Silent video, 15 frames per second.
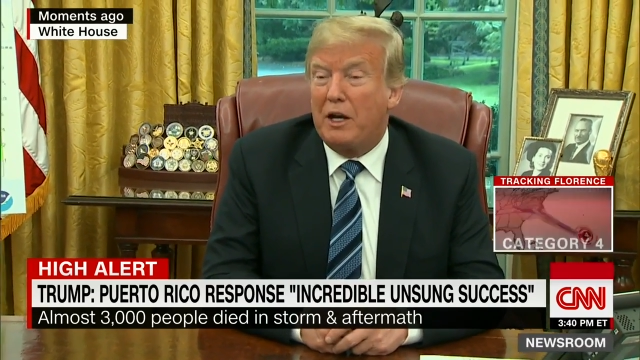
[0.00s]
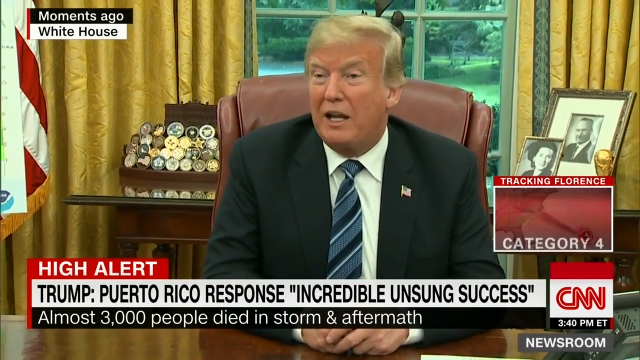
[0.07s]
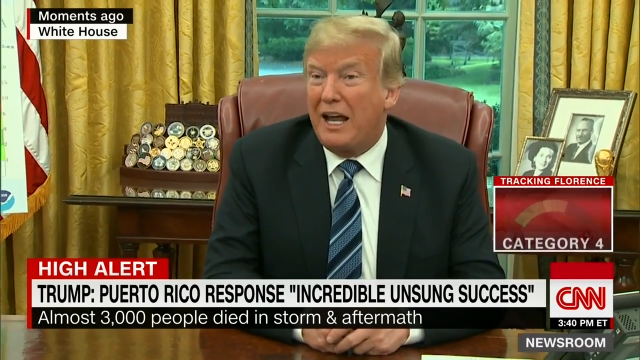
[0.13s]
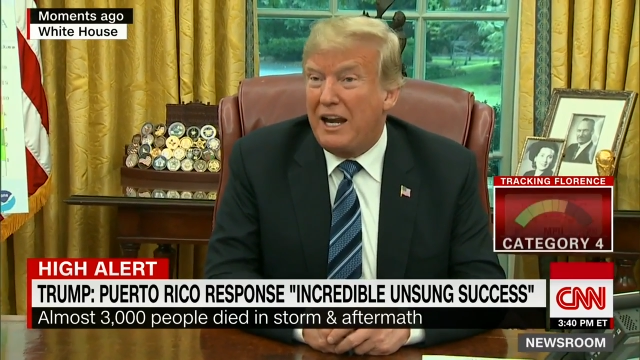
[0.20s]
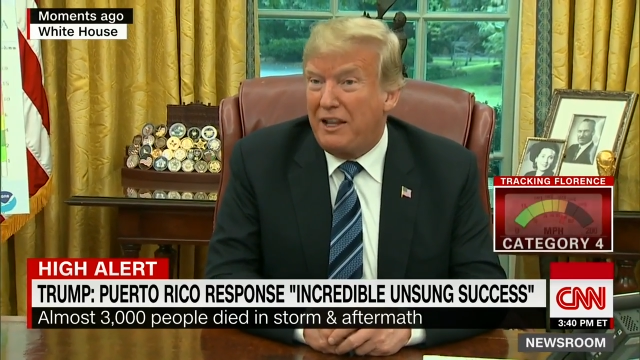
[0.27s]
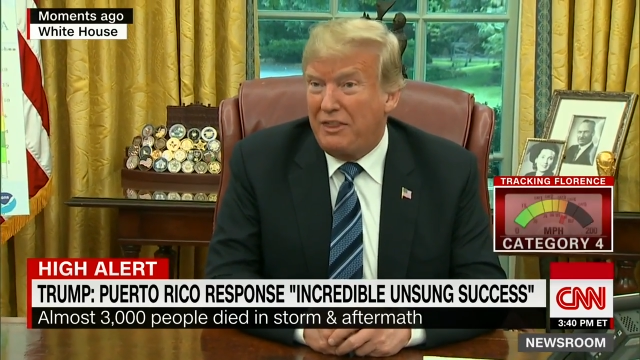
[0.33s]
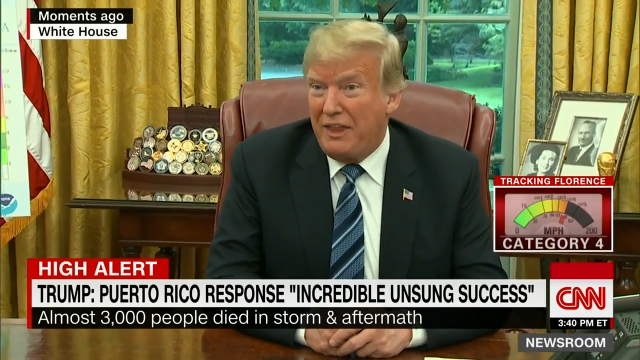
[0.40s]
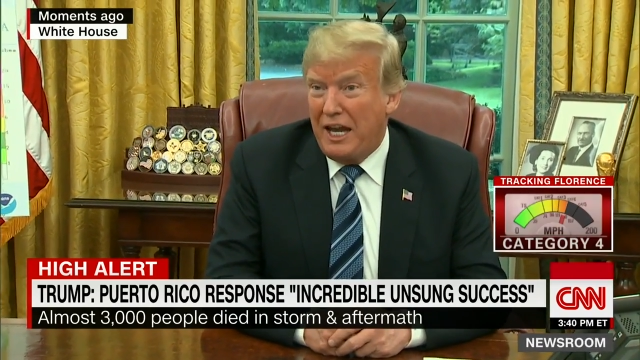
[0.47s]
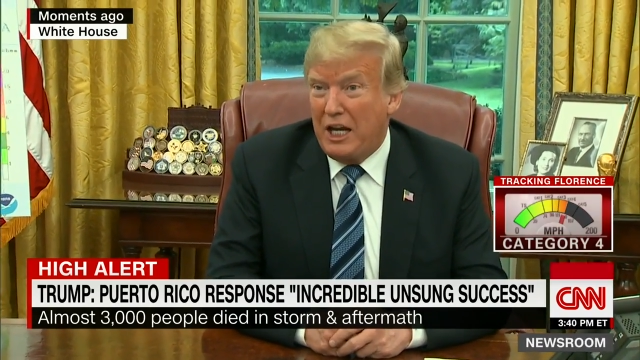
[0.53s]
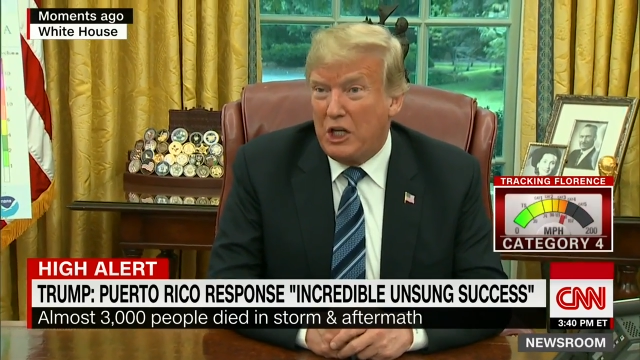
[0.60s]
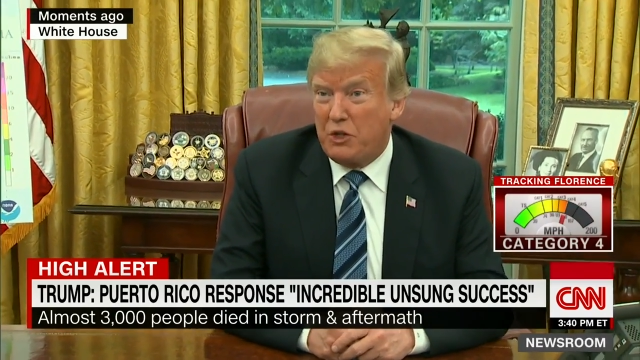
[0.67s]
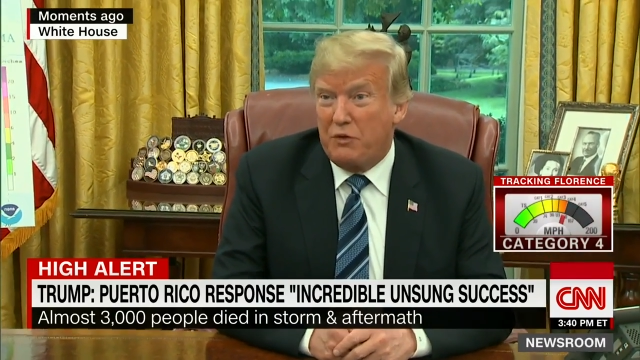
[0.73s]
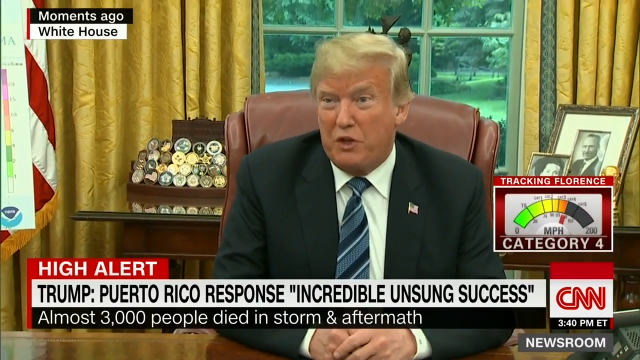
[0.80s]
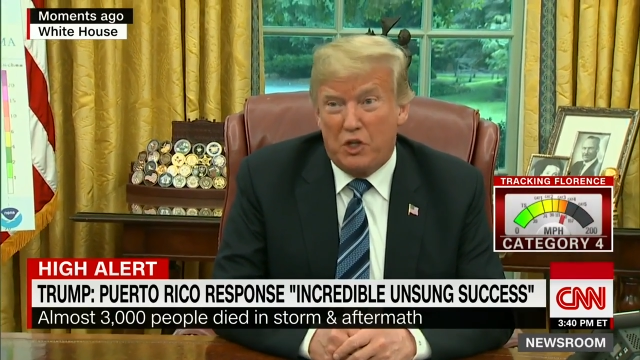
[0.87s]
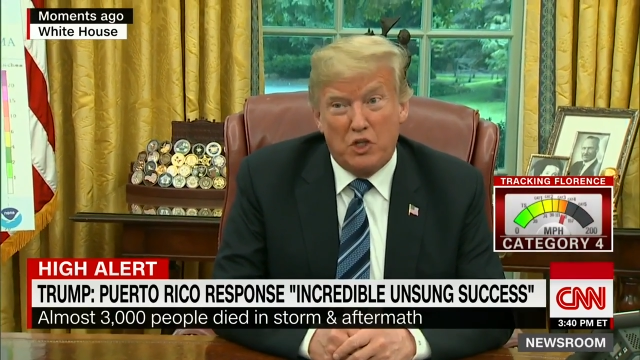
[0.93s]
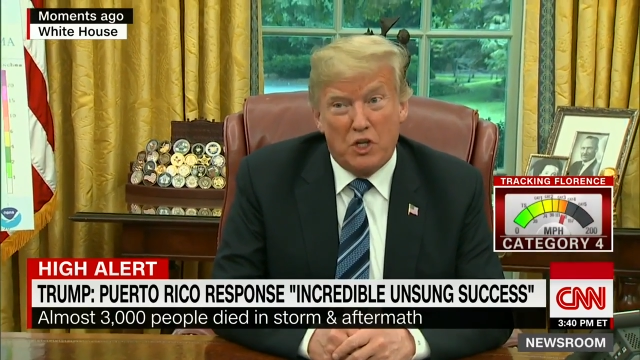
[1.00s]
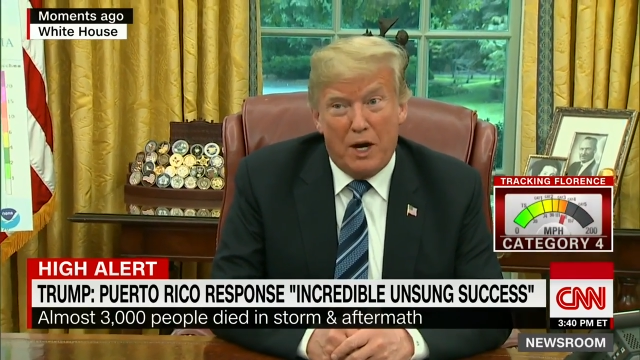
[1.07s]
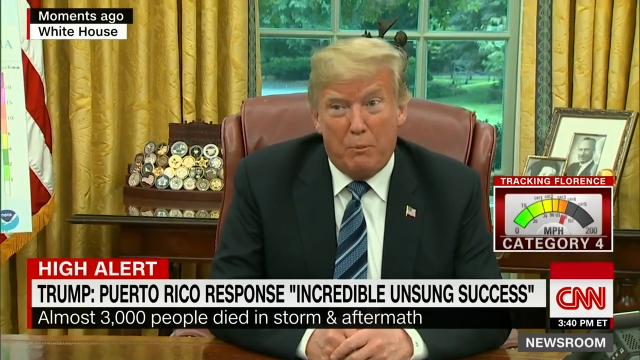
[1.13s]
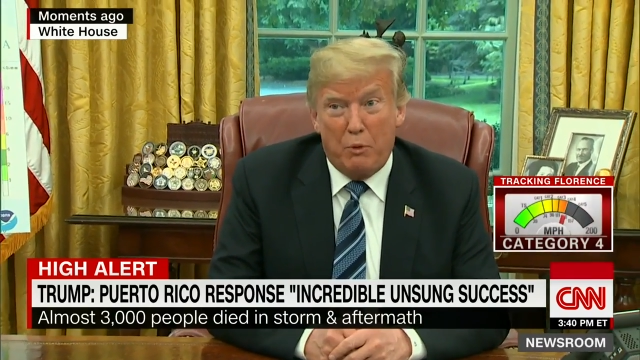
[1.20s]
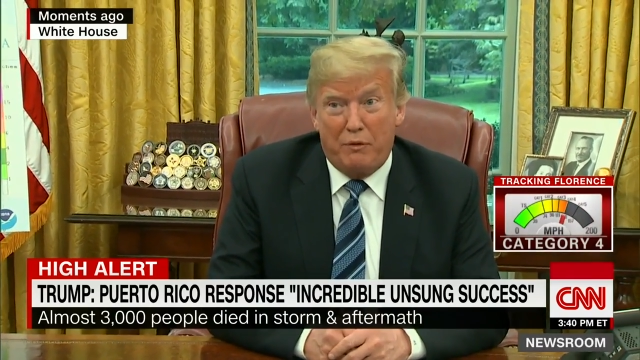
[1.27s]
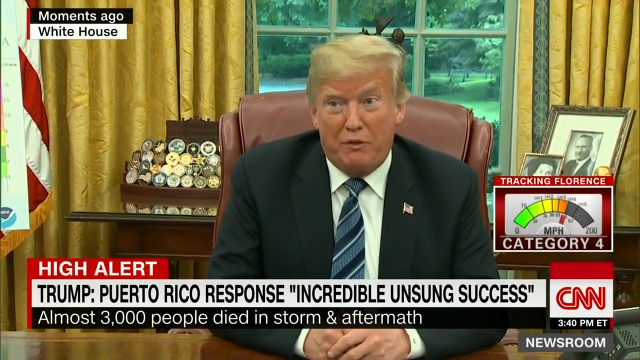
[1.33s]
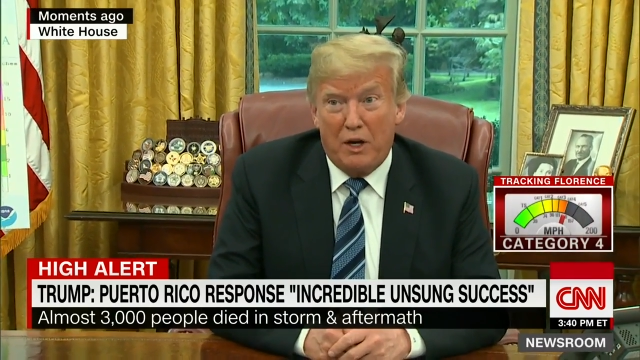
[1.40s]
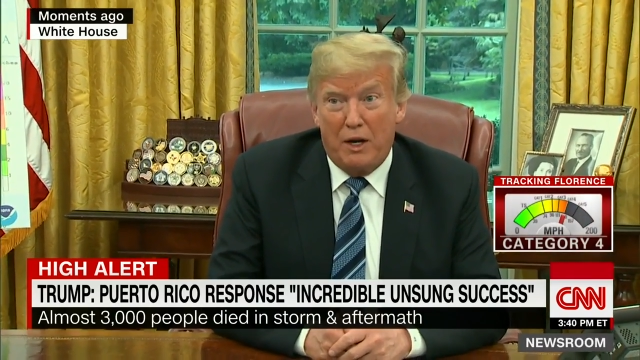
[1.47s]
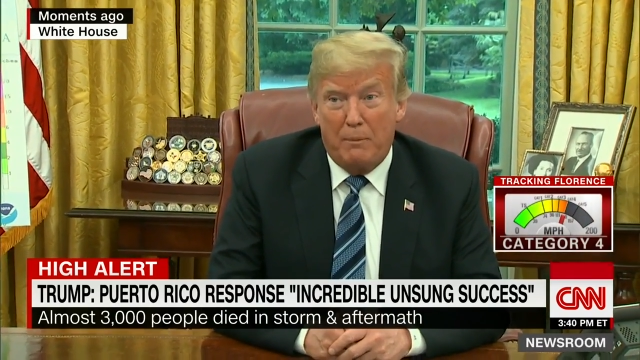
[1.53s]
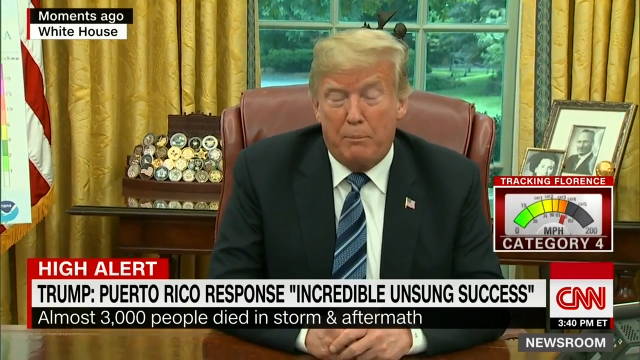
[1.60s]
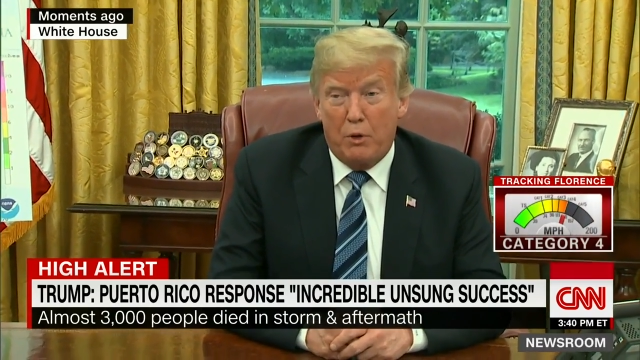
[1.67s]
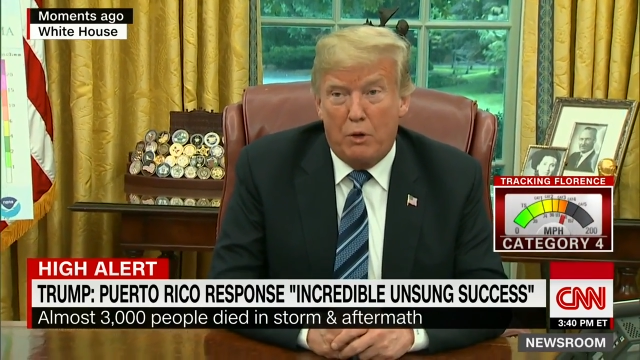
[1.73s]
a lot of thanks for the job we've done in Puerto